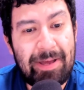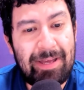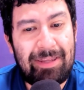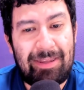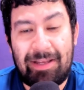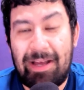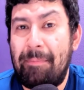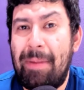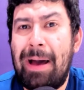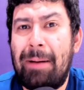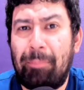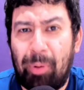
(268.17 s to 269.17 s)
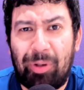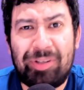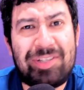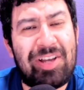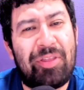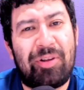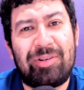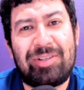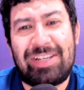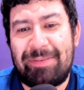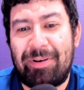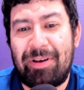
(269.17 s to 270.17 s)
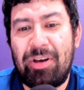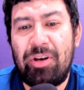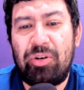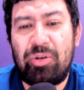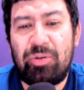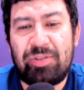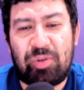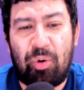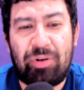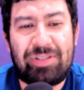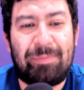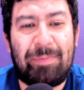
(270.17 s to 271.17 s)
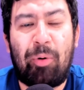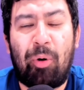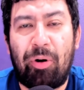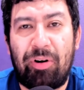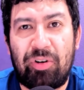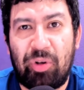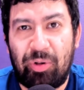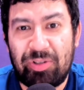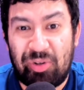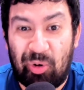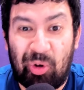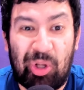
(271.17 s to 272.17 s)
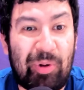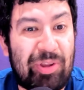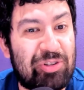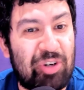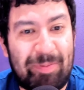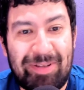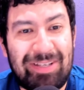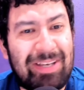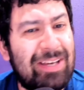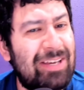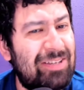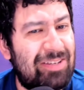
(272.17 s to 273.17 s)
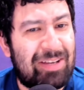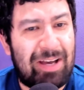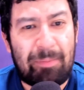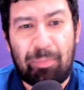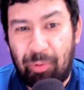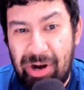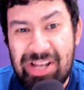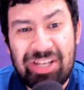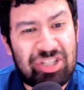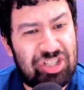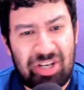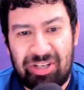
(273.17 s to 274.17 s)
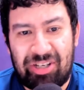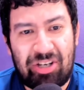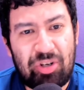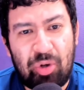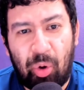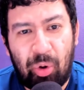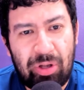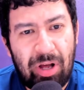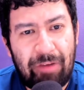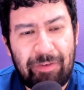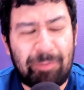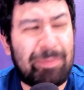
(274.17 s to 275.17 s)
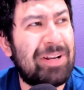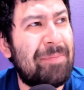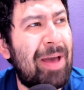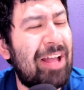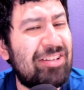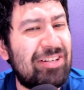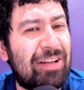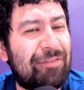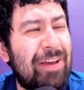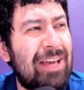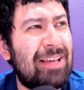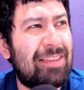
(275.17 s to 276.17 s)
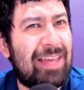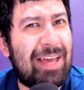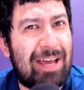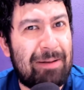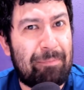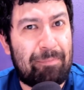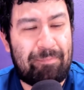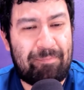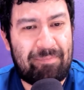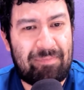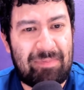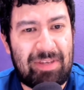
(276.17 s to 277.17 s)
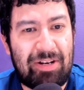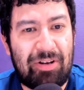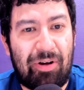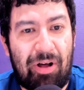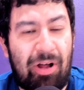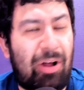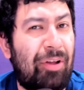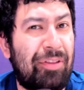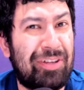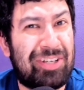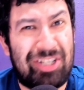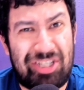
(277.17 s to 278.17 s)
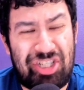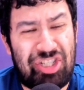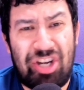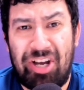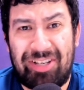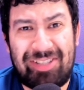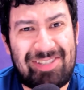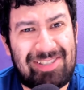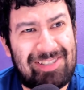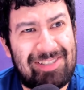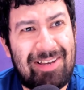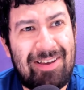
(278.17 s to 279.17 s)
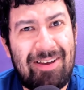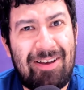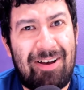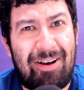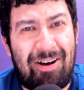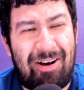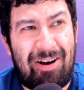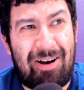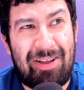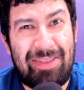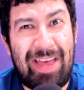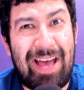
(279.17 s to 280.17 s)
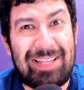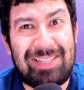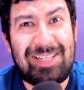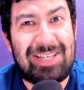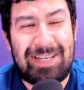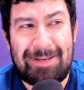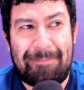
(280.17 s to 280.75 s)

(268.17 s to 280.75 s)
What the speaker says: They got Matt Boldy on their team, who scored some important goals earlier in the tournament. You got Brady Tkachuk, Cole Caulfield. But imagine if they had, you know, all the Tkachuks on that team.